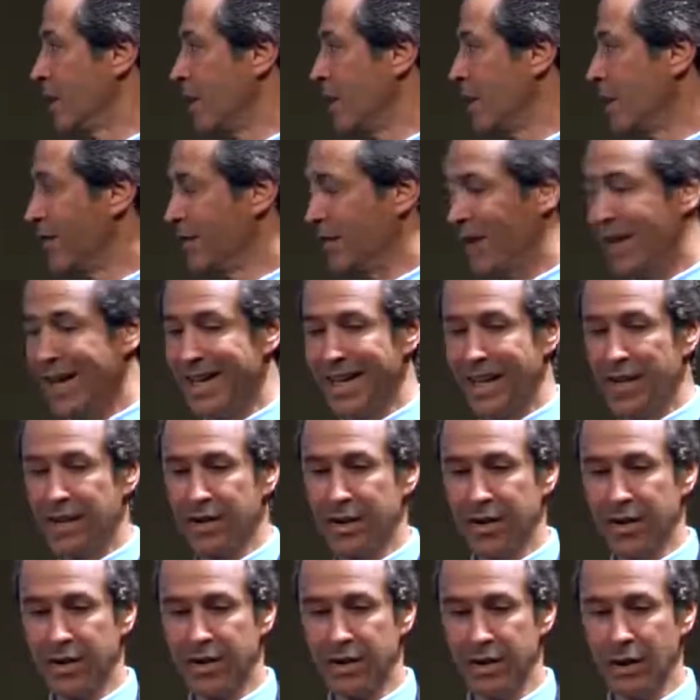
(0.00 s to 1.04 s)
When you find
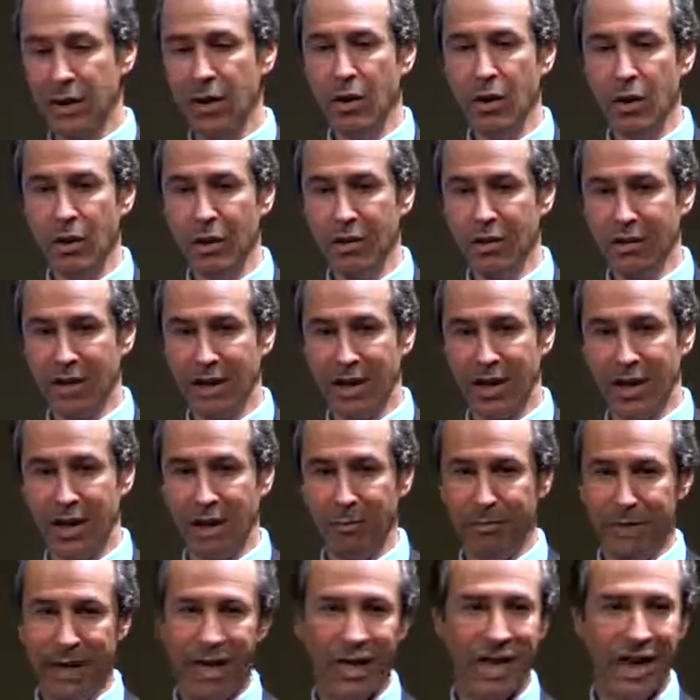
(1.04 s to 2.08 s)
out that it's low, and
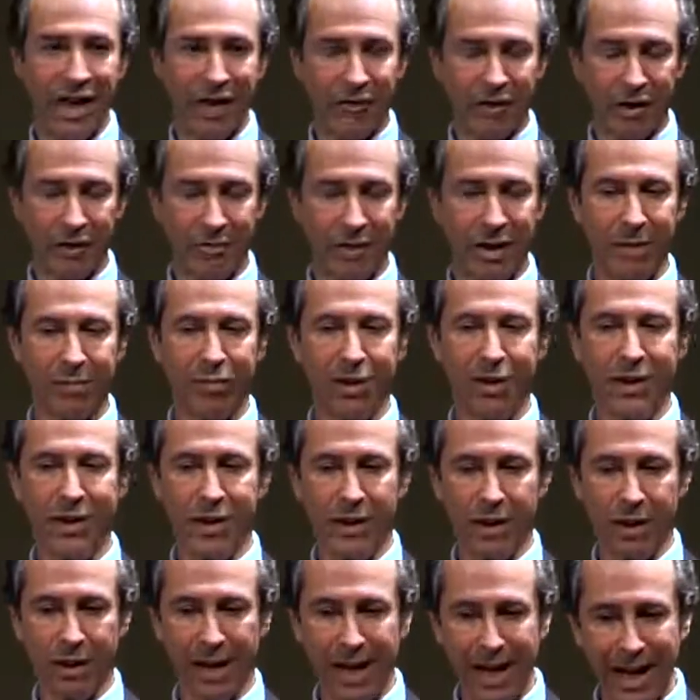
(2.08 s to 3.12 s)
I'll bet half the people in
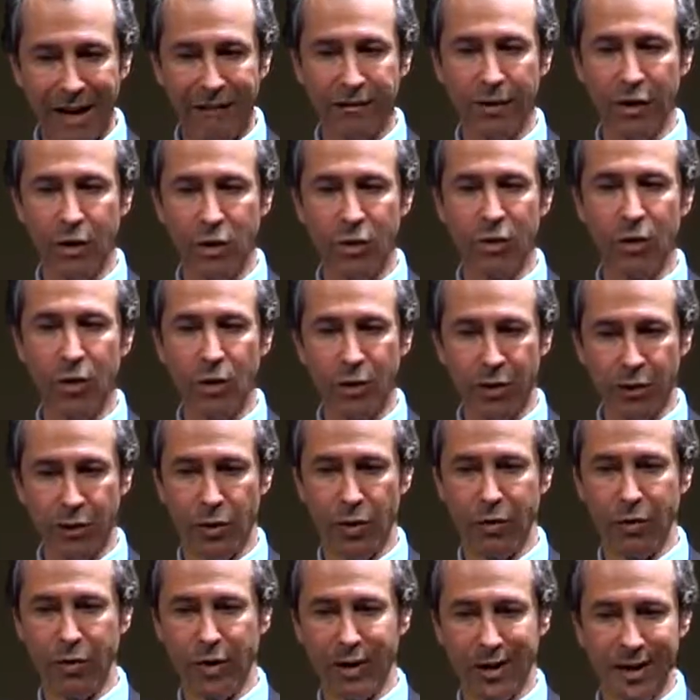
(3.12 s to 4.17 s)
here have low growth
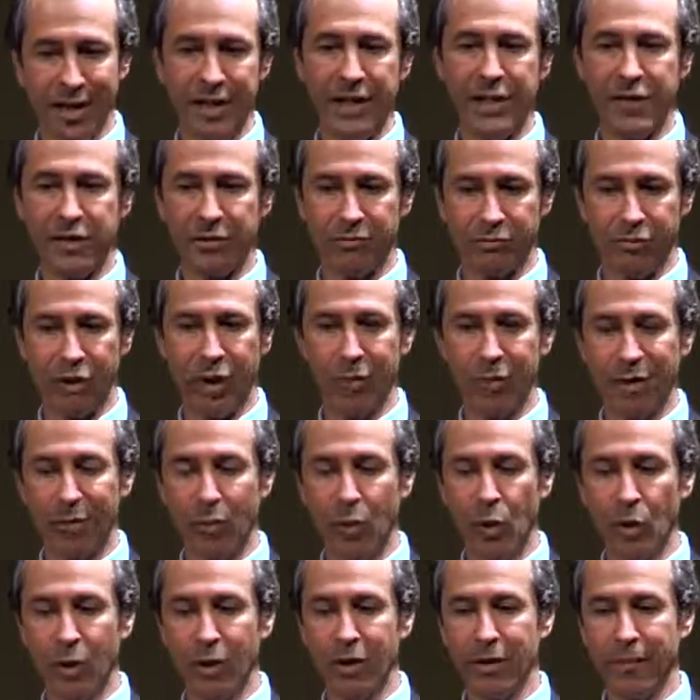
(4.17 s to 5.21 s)
hormone, at least, probably
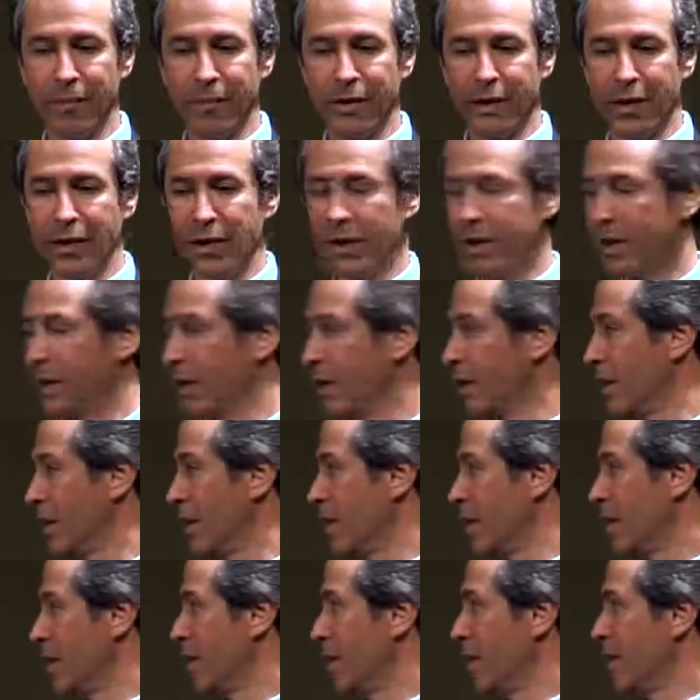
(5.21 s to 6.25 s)
more,
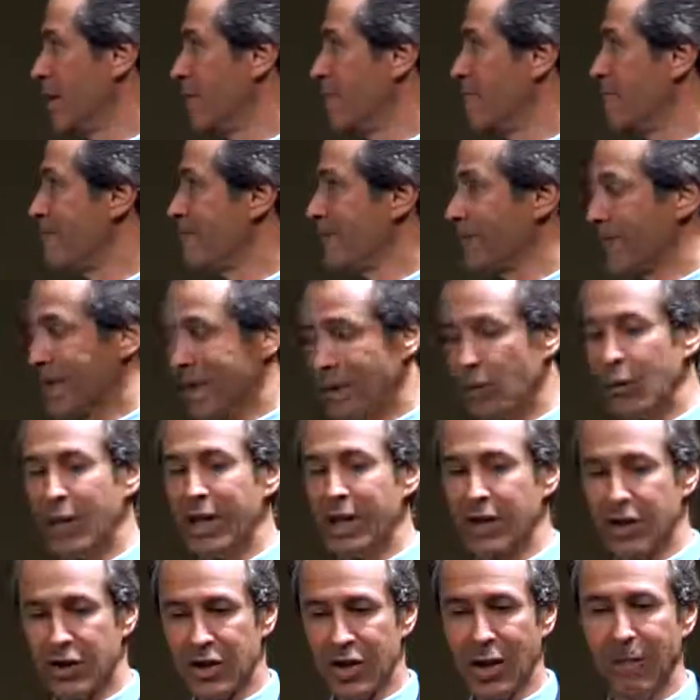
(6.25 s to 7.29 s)
um, then we
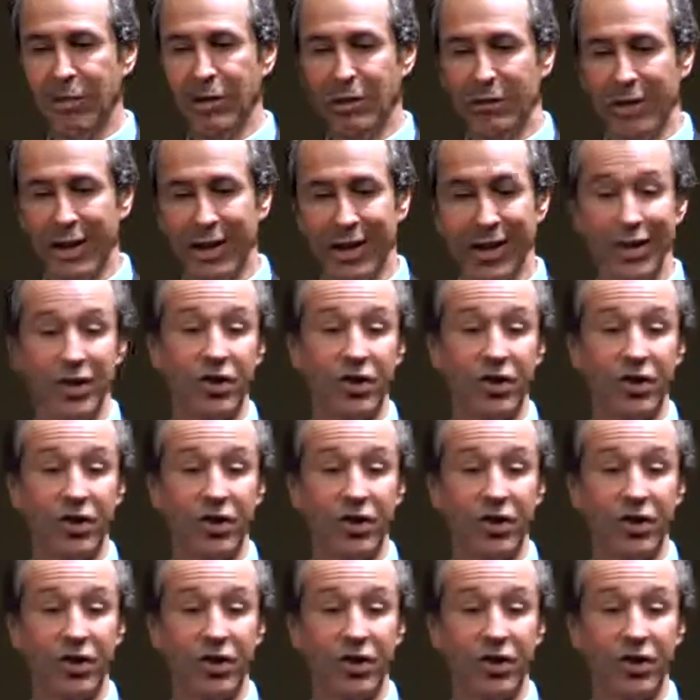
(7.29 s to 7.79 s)
can supplement it.